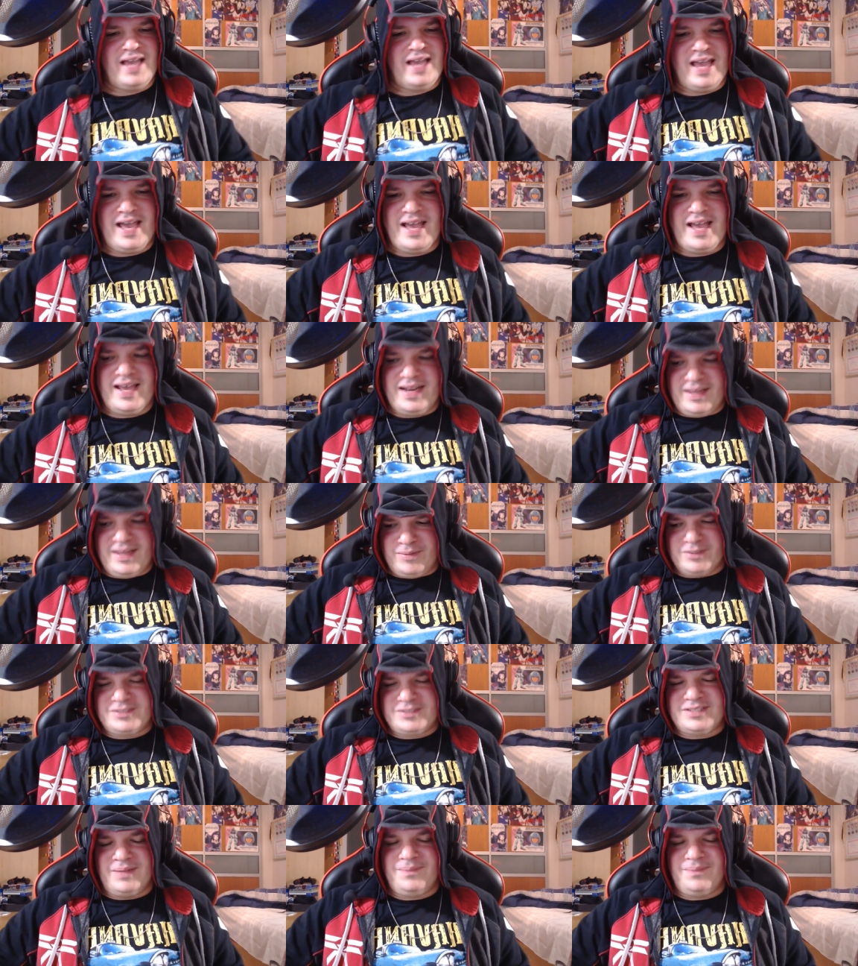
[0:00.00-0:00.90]
and it
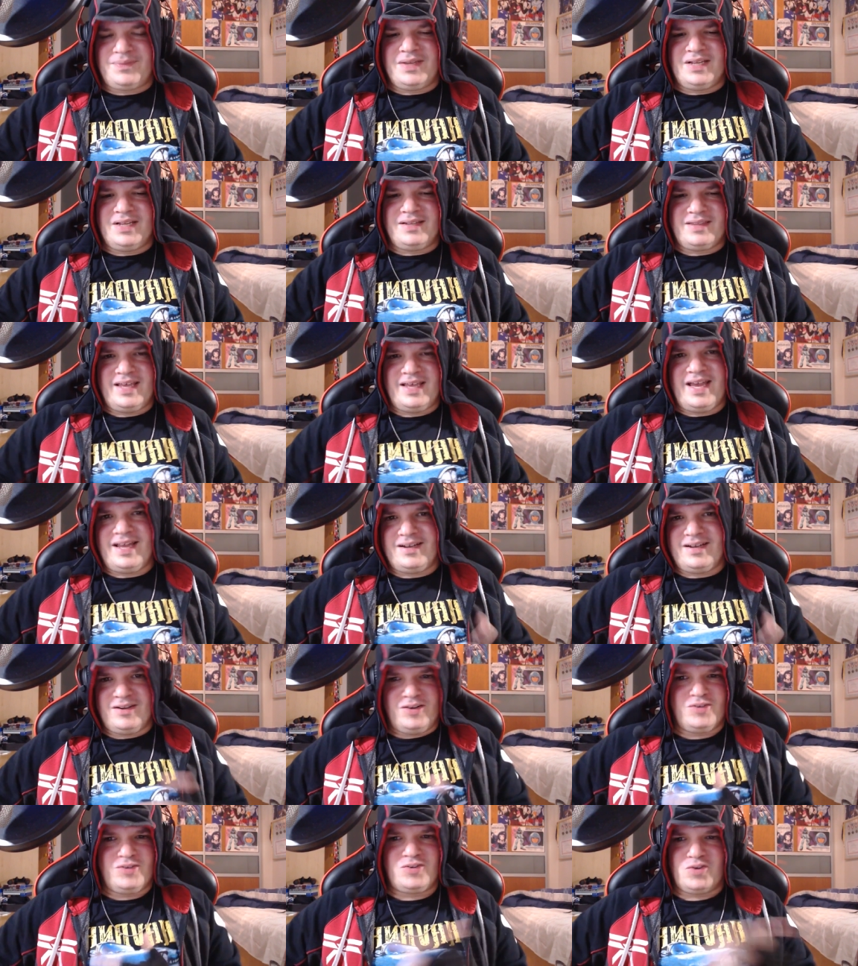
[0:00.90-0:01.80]
was something that
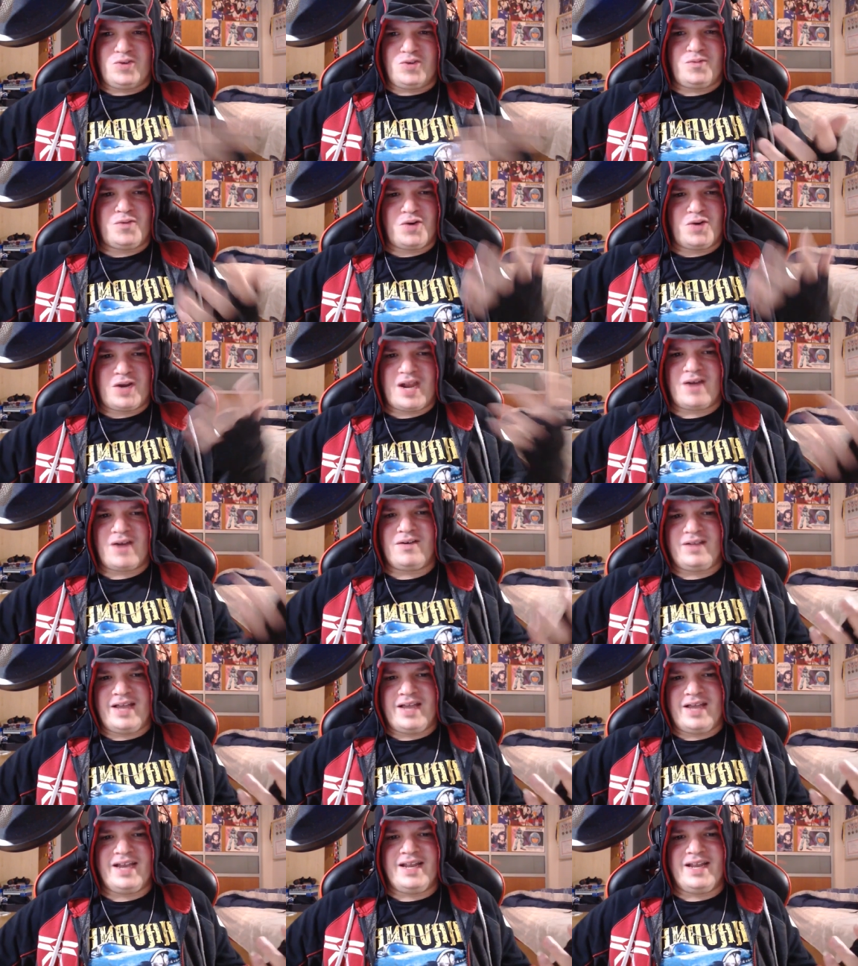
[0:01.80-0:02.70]
also for
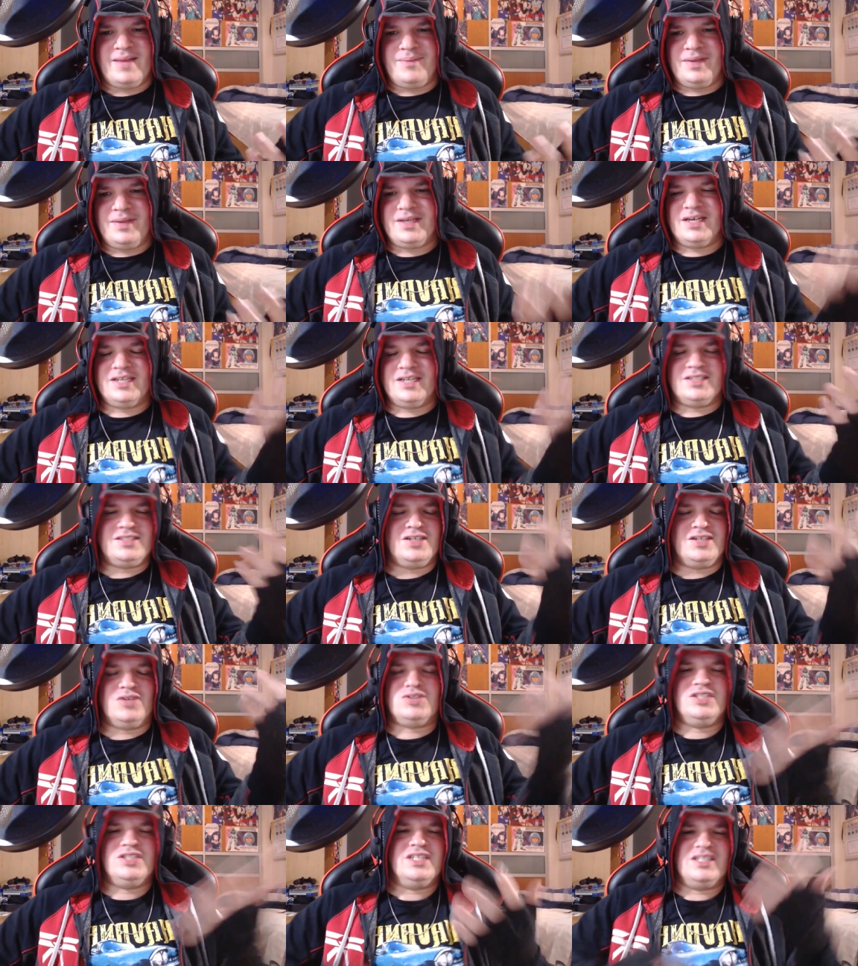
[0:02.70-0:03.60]
carolina because you
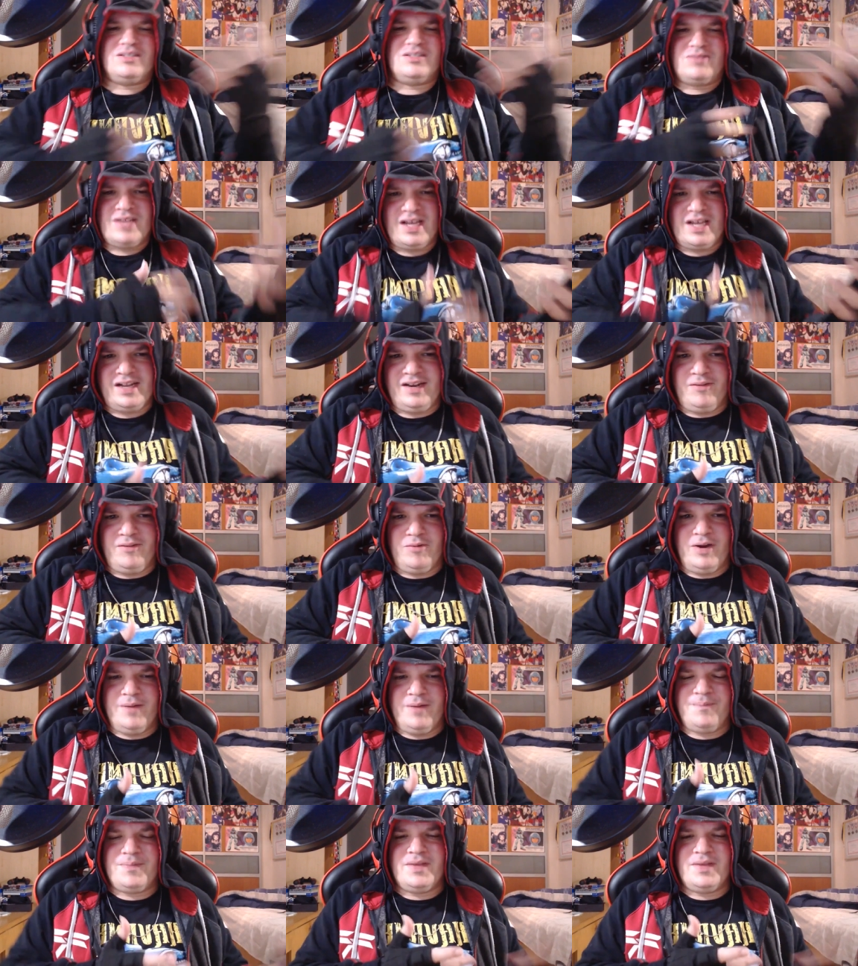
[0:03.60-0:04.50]
know she didn't tell
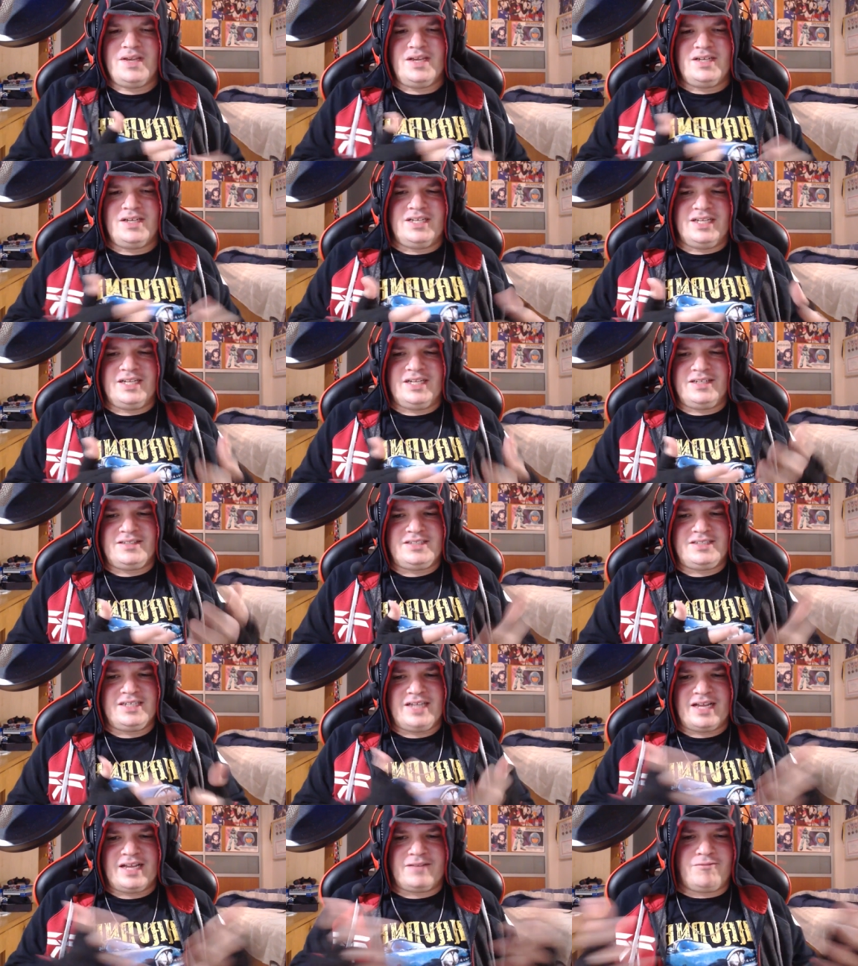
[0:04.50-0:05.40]
anyone she didn't
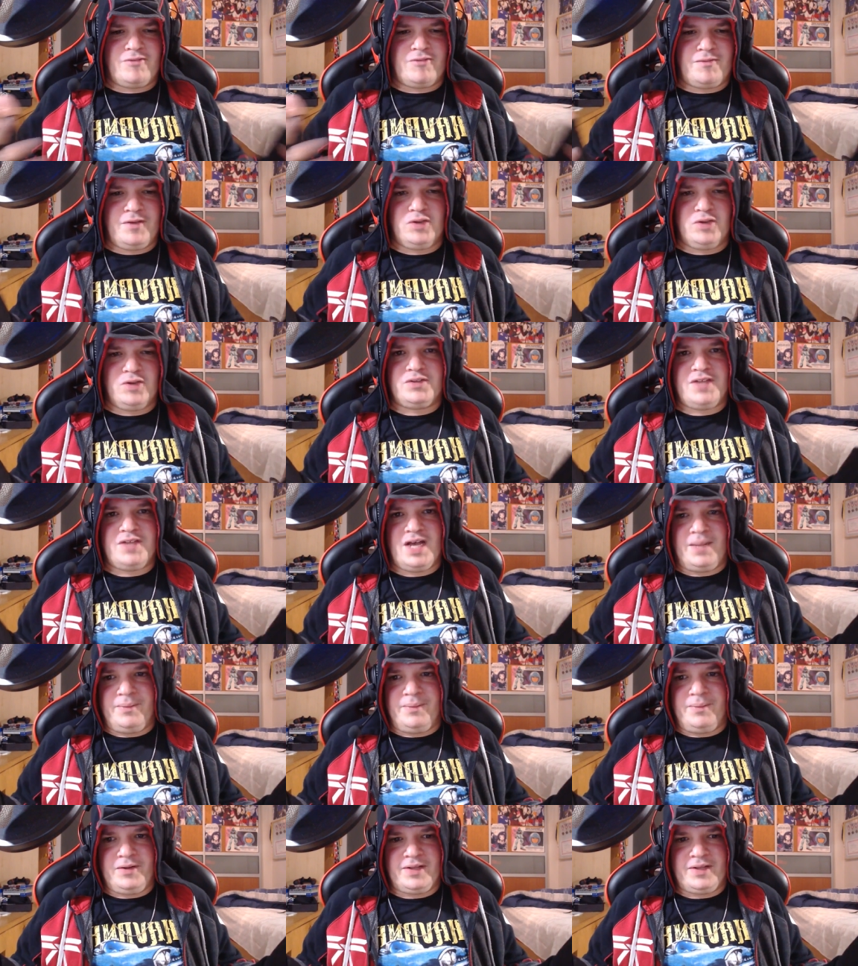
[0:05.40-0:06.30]
she like refused to tell
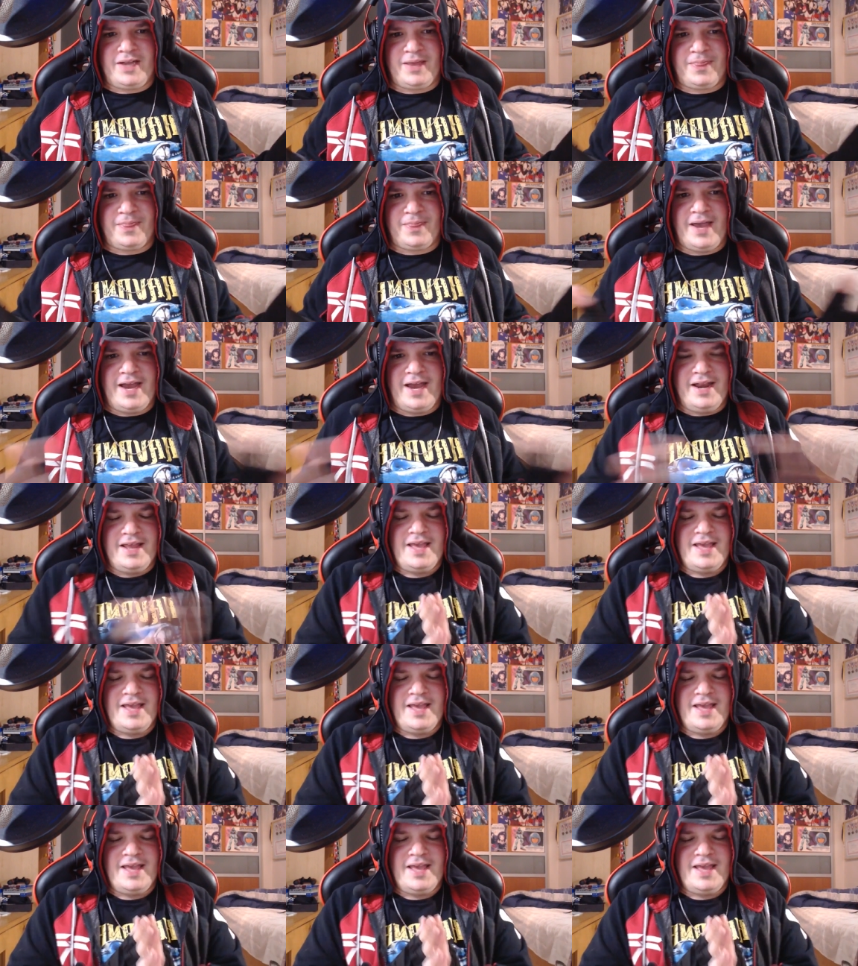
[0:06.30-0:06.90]
him or anything like that